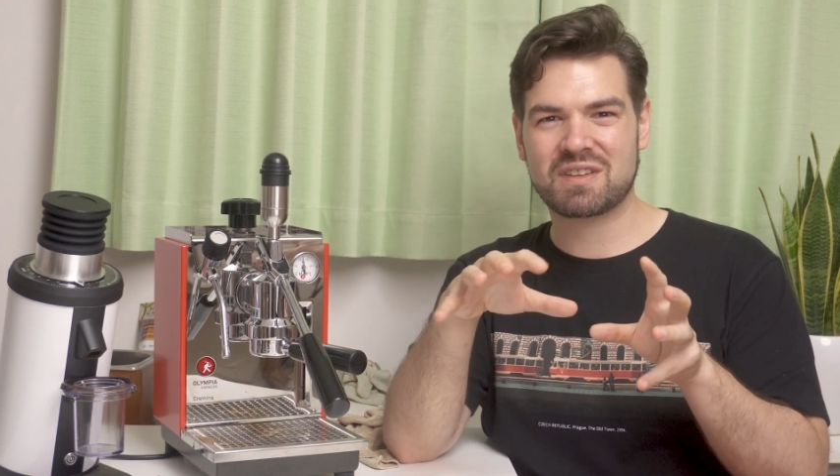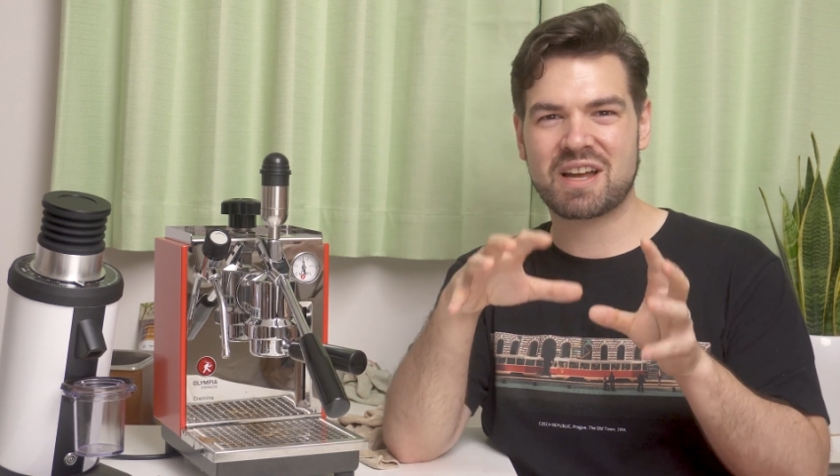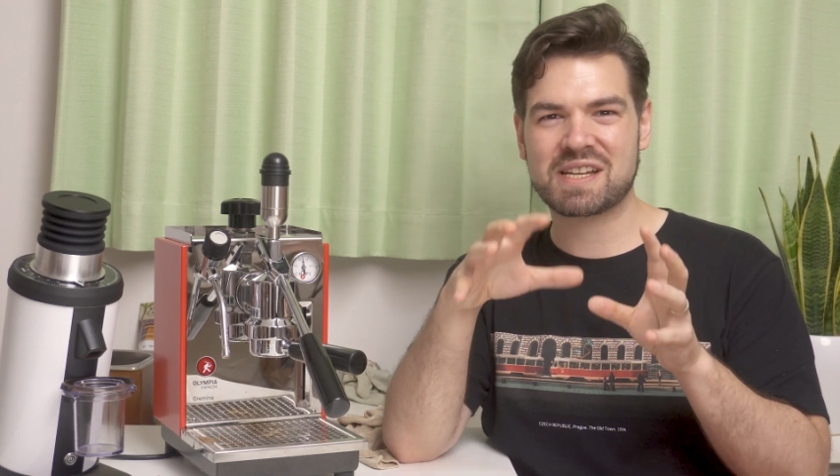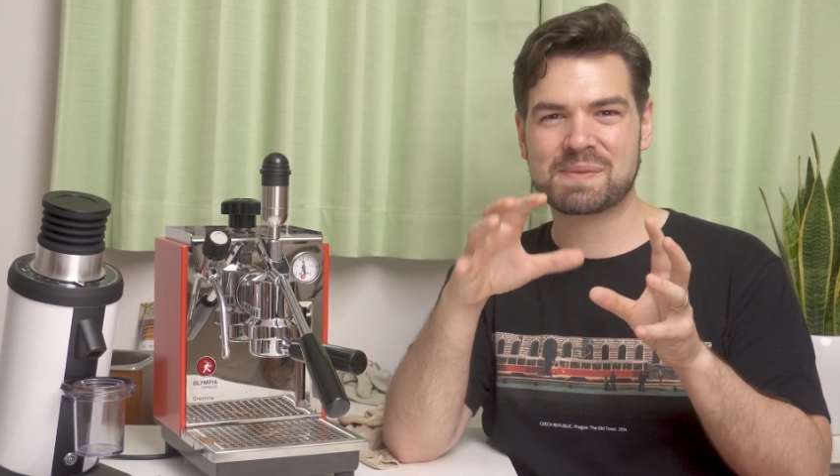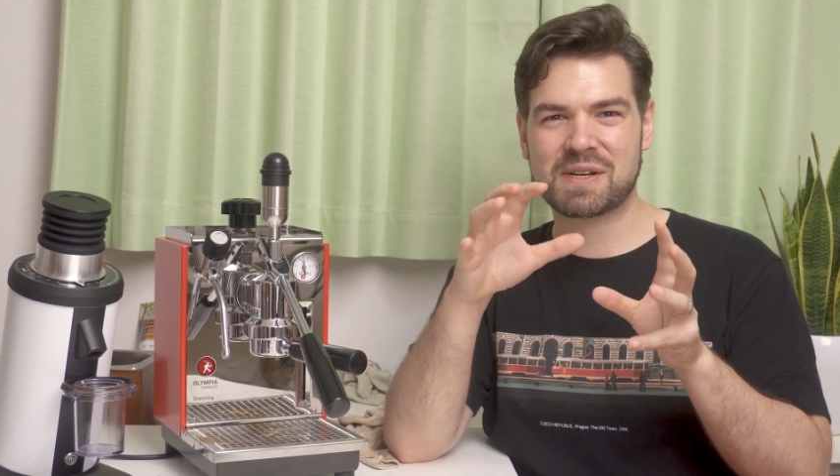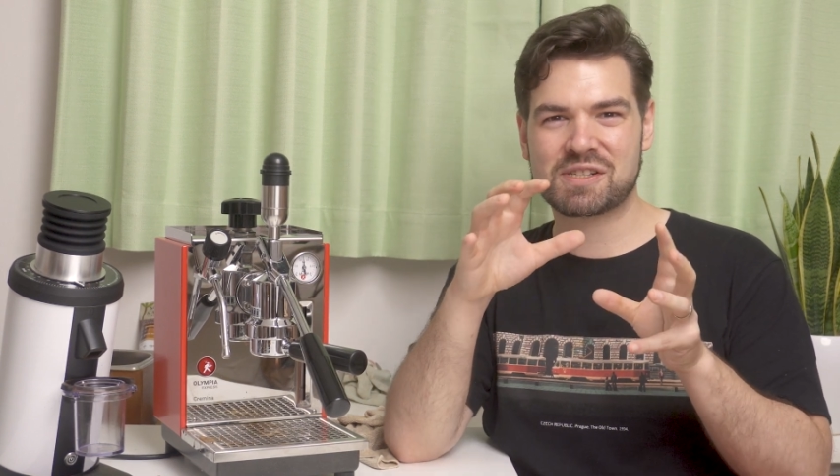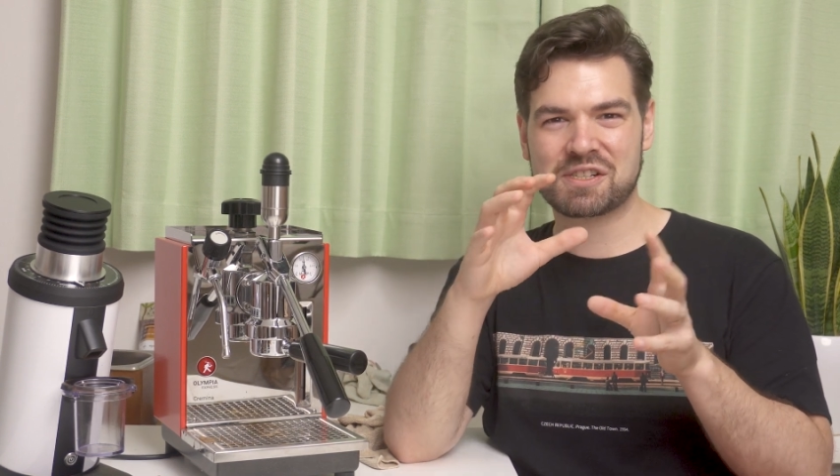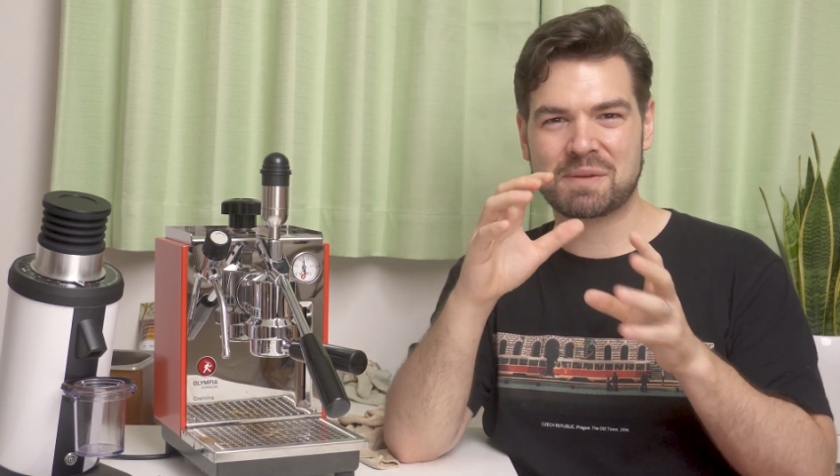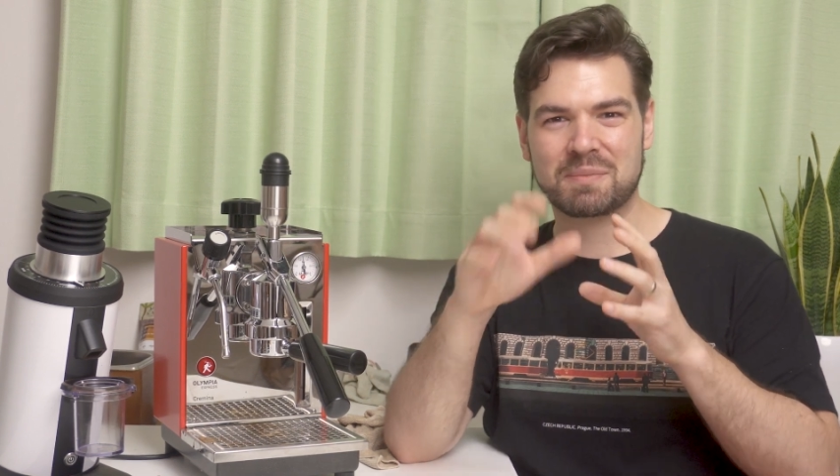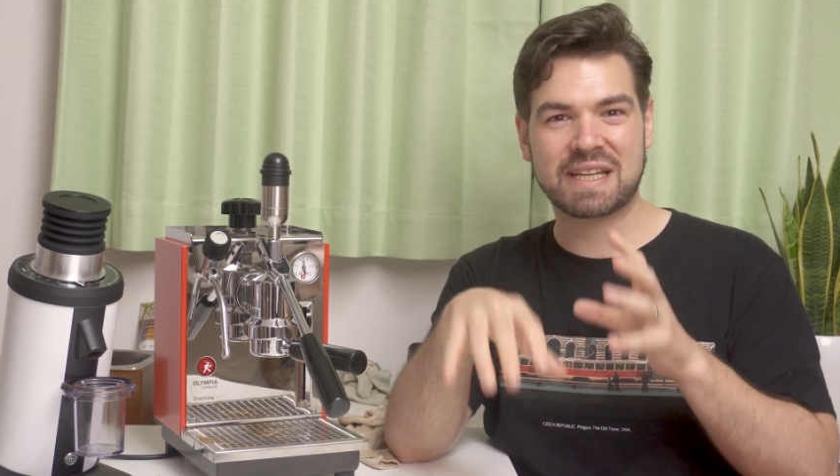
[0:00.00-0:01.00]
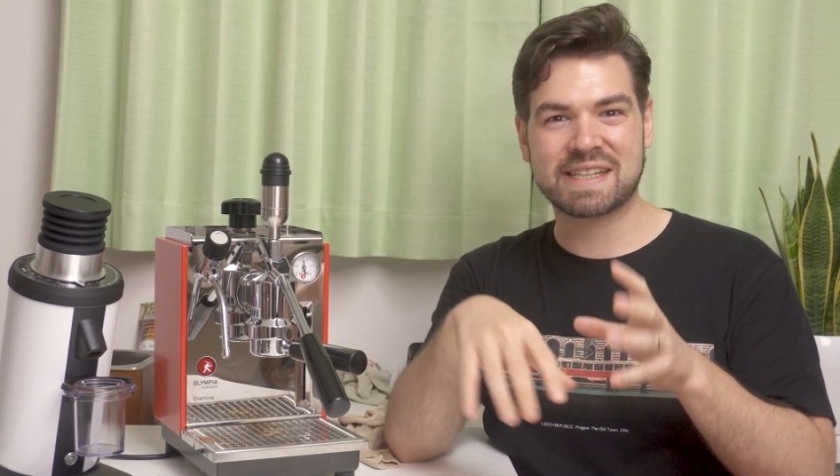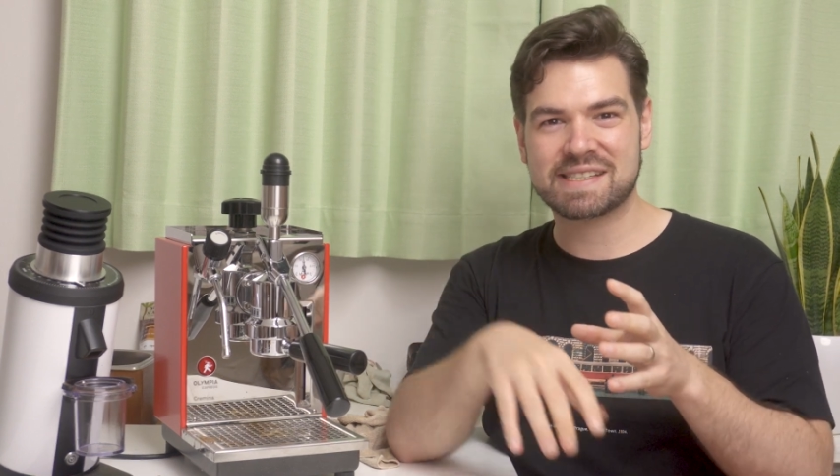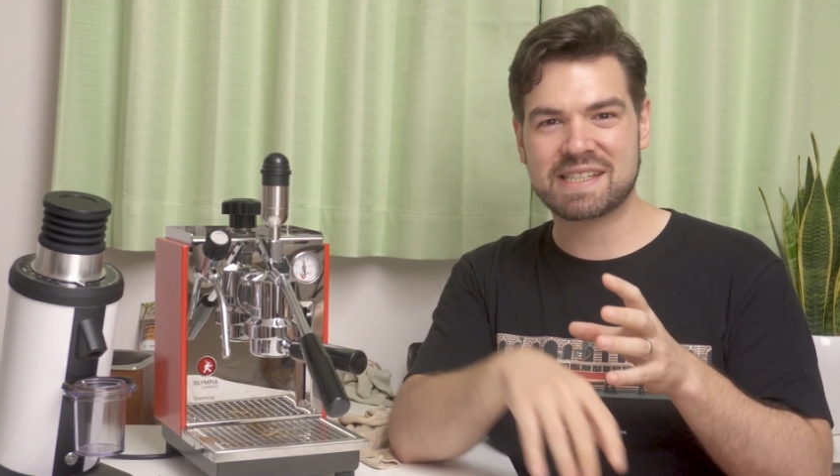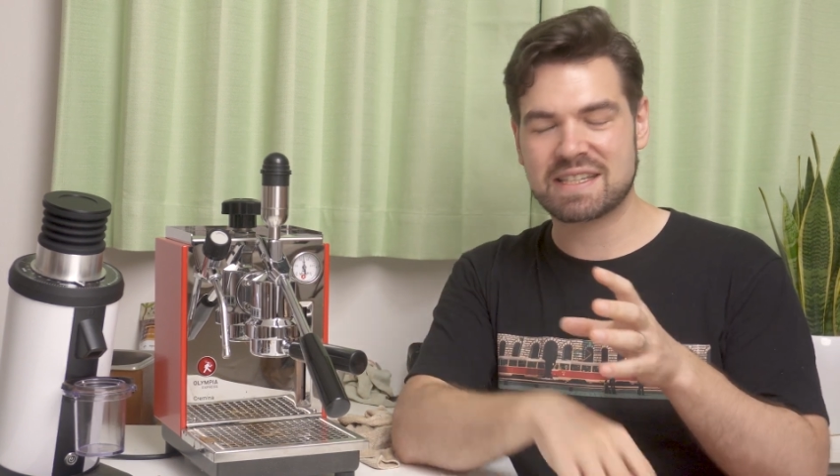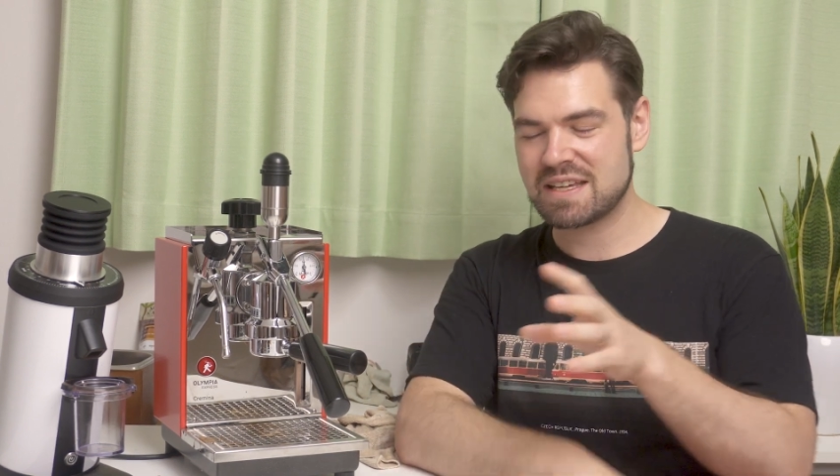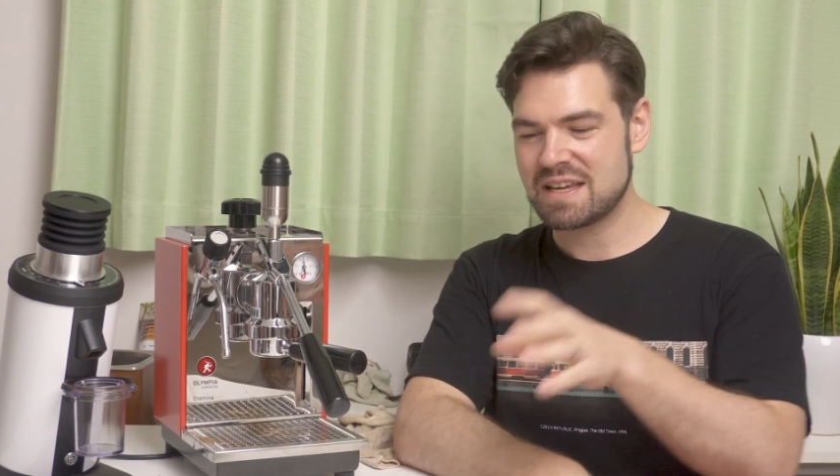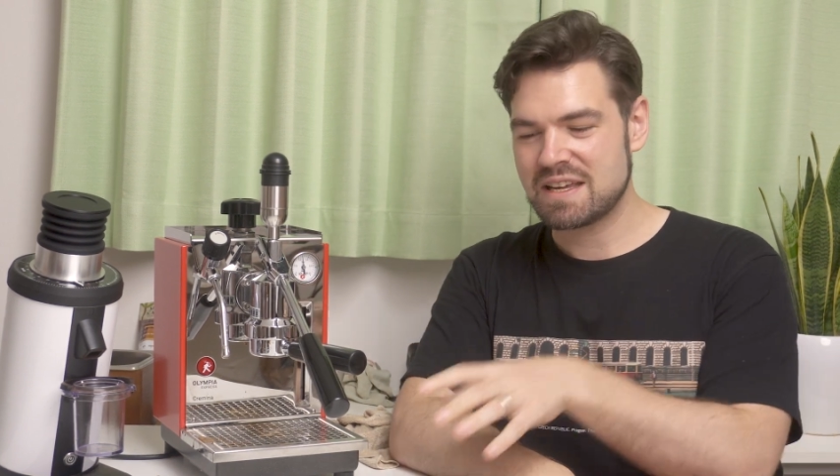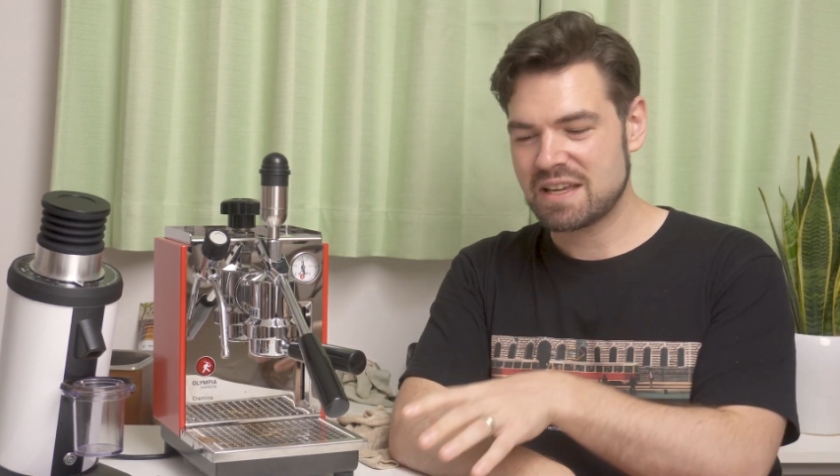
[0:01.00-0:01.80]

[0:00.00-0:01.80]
not as much complexity.